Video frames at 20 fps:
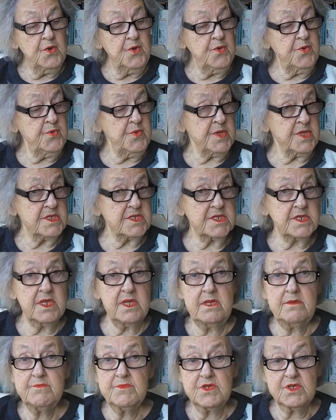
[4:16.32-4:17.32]
who, it
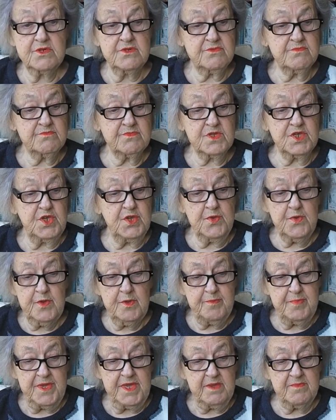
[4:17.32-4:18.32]
seemed, could
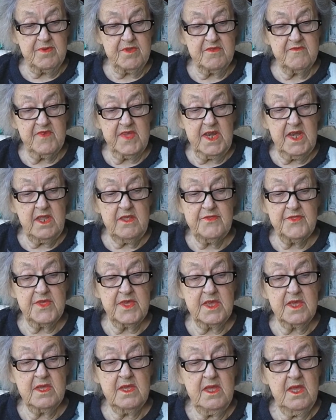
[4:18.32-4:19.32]
cure people of
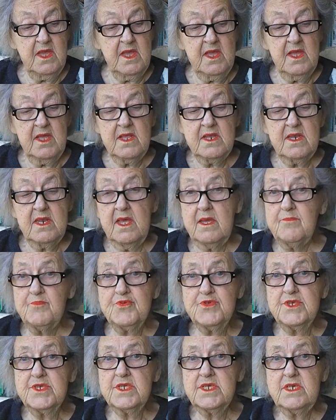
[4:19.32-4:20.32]
anything,
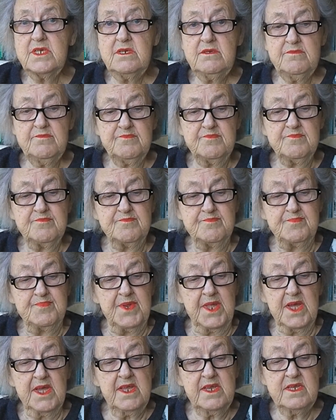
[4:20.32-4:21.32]
leprosy,
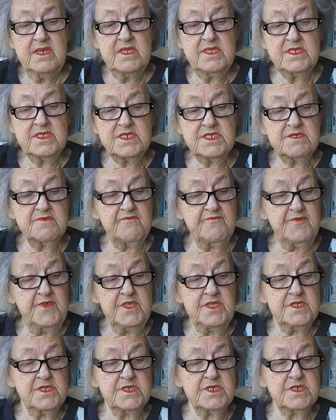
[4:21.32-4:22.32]
blindness,
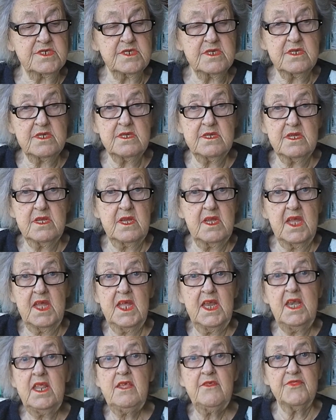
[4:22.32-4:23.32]
fits,
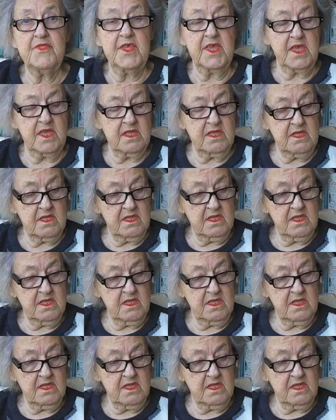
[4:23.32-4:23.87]
anything.